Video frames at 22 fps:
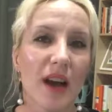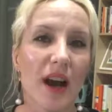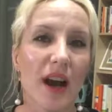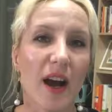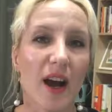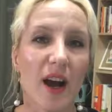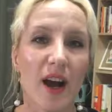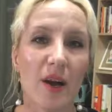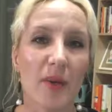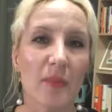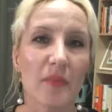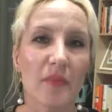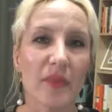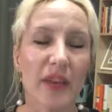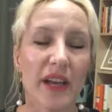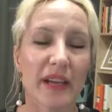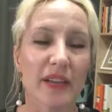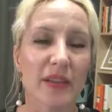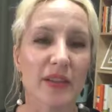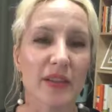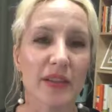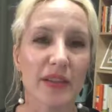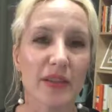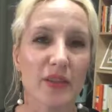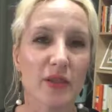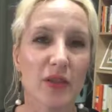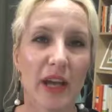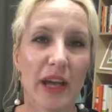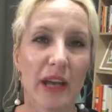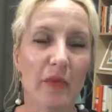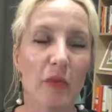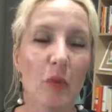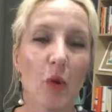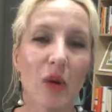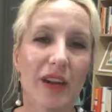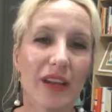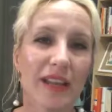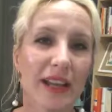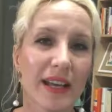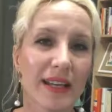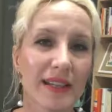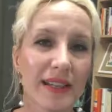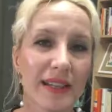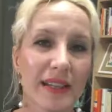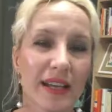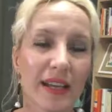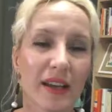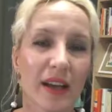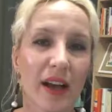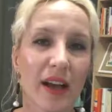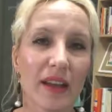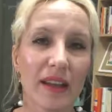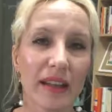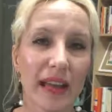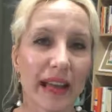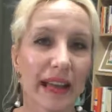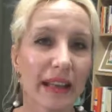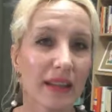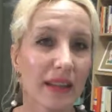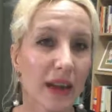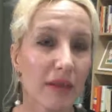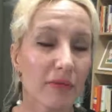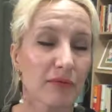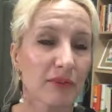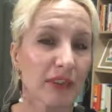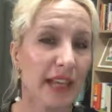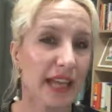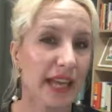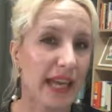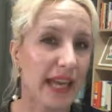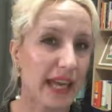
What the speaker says: and kind of organizing a lovely